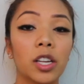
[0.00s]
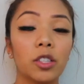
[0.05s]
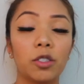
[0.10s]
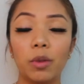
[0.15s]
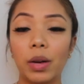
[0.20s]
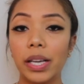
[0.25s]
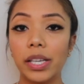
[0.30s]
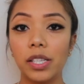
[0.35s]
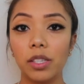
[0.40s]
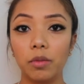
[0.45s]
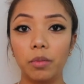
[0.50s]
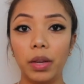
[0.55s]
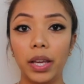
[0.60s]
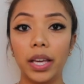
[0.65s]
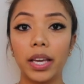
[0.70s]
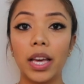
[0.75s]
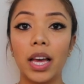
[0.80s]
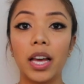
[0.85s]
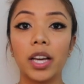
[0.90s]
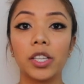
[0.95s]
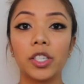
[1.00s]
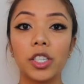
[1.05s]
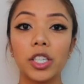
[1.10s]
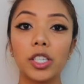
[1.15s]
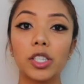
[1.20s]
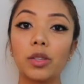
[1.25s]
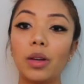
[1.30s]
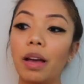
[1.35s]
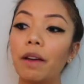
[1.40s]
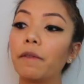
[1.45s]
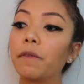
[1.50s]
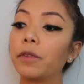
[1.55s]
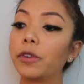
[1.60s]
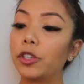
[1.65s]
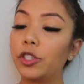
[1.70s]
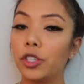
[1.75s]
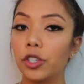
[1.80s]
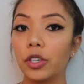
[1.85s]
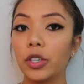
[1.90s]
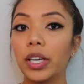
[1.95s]
twice a week, just so I for
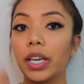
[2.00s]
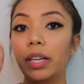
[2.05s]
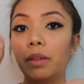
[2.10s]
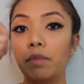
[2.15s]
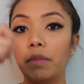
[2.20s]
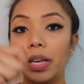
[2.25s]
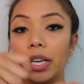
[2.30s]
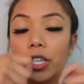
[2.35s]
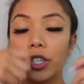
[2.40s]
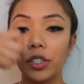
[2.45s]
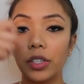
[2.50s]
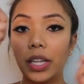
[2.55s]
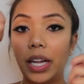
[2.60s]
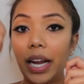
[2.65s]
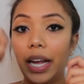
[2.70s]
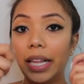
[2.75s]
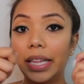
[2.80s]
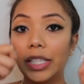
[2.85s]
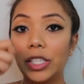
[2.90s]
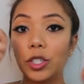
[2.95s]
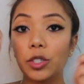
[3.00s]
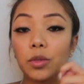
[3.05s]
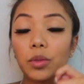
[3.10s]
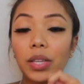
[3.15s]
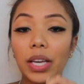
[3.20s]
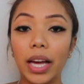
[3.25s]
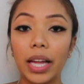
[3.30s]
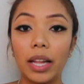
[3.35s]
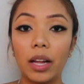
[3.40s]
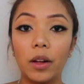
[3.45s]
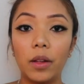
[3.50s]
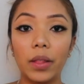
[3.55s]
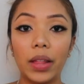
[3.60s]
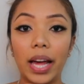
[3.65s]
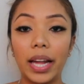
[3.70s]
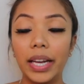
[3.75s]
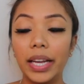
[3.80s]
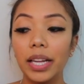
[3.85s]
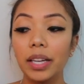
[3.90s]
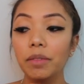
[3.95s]
sure can make sure that I do get all
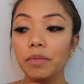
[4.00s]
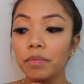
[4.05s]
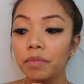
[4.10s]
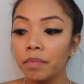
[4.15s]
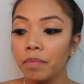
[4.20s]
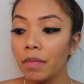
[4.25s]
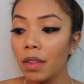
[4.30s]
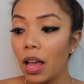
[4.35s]
that in.